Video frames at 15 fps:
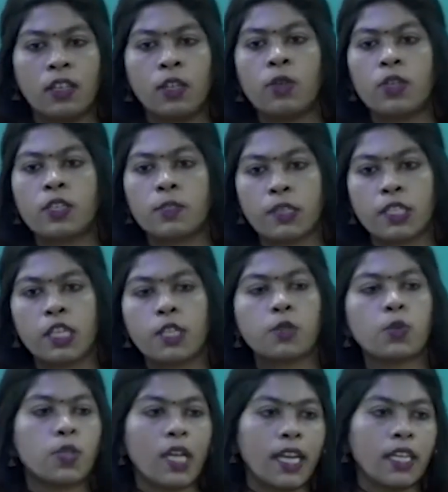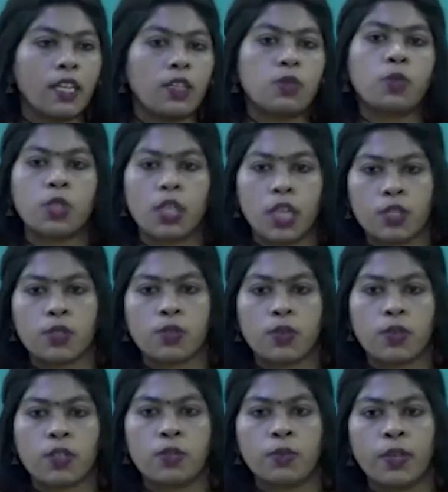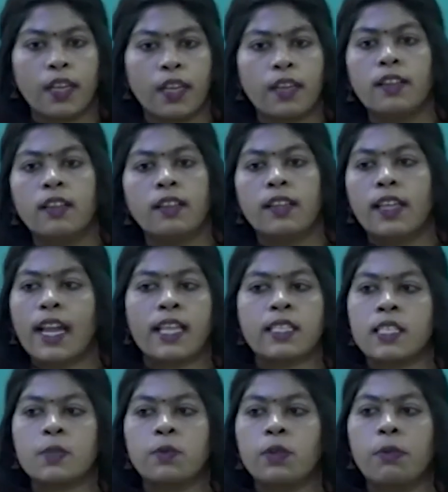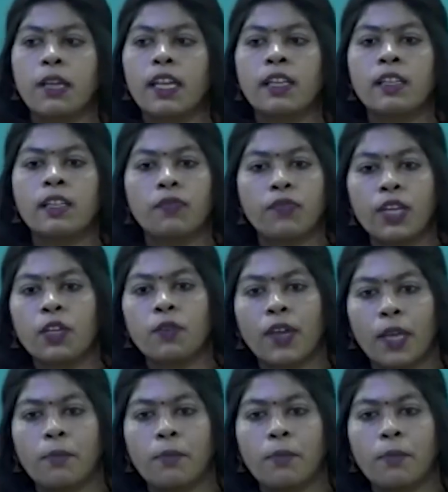especially society, sociology students you take, their answers will be in different way